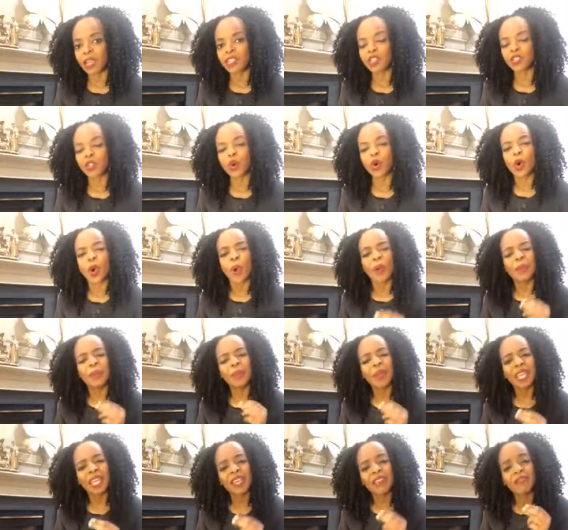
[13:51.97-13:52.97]
And so
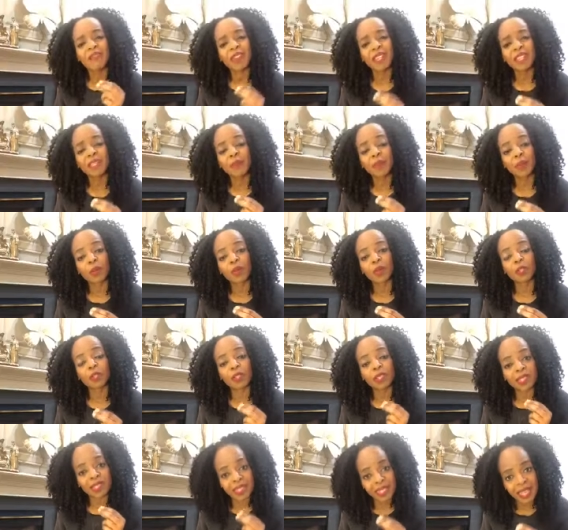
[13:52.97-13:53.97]
being visible
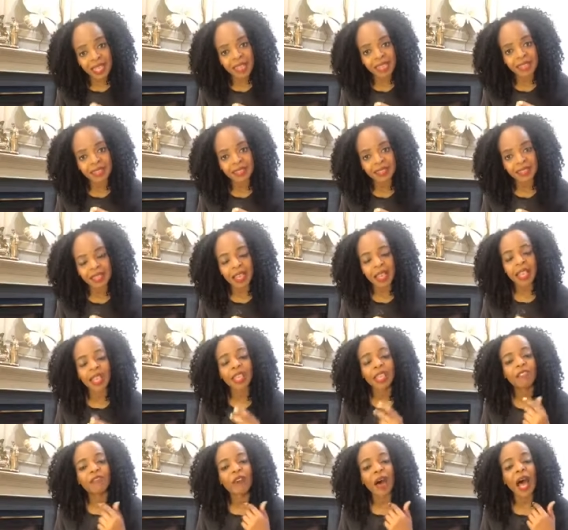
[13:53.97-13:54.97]
says,
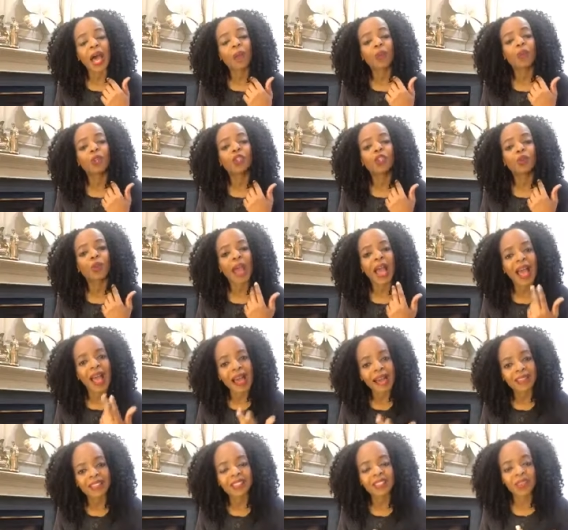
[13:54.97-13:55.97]
if I were to
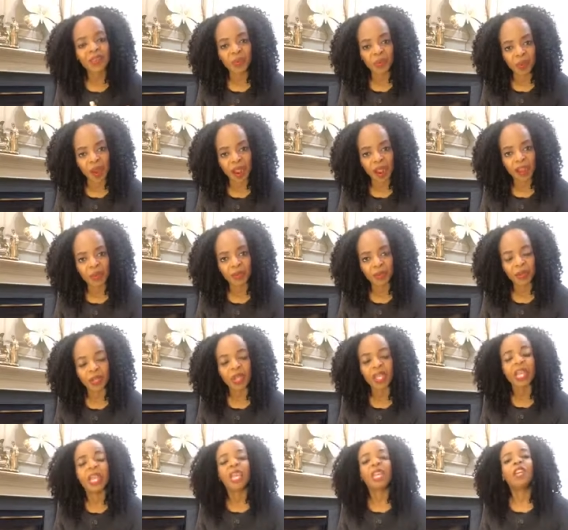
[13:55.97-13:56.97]
ask around,
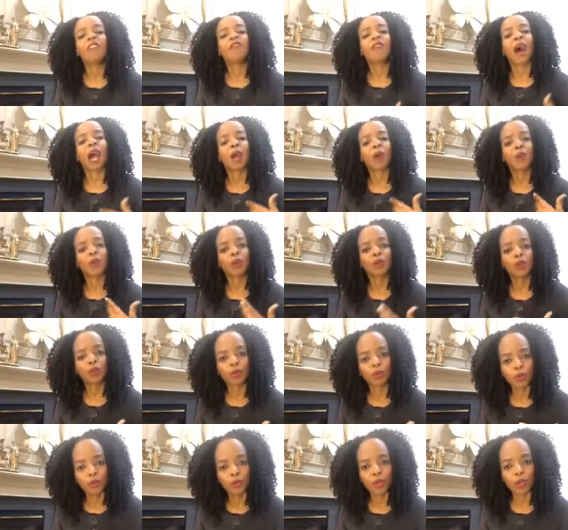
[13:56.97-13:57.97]
if I were to
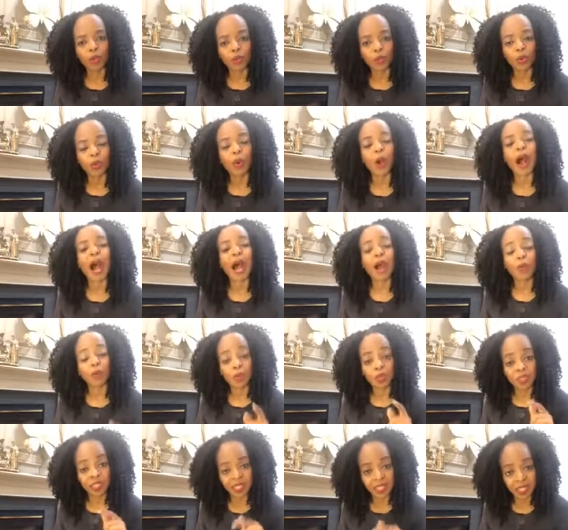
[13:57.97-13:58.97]
Google you, I
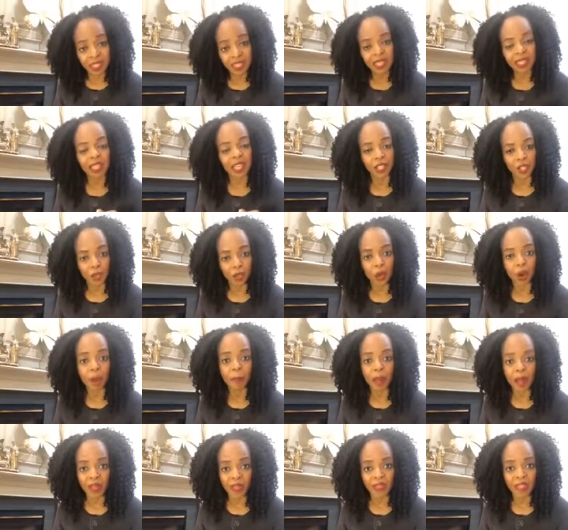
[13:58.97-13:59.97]
will see that you are
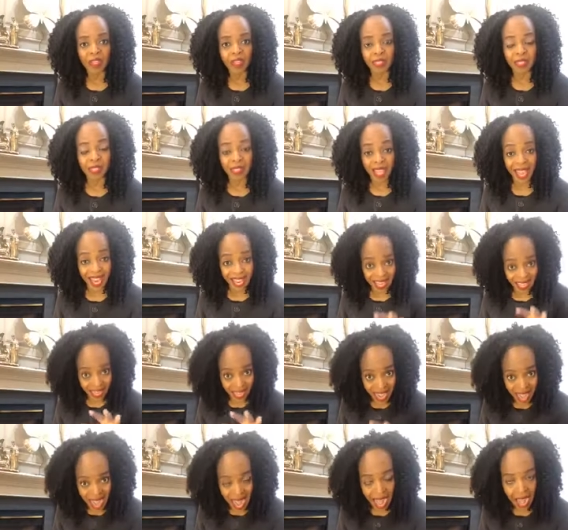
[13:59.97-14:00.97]
about this
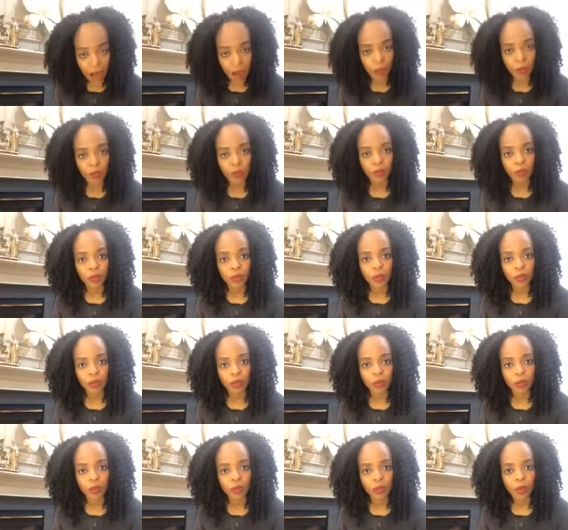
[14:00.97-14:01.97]
now,
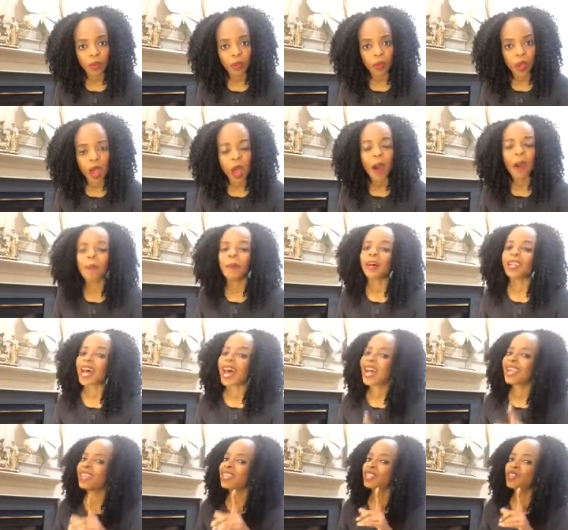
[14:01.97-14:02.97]
but
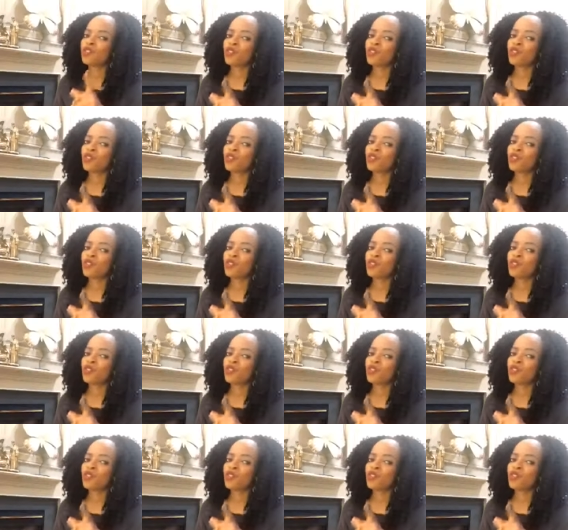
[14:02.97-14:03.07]
I can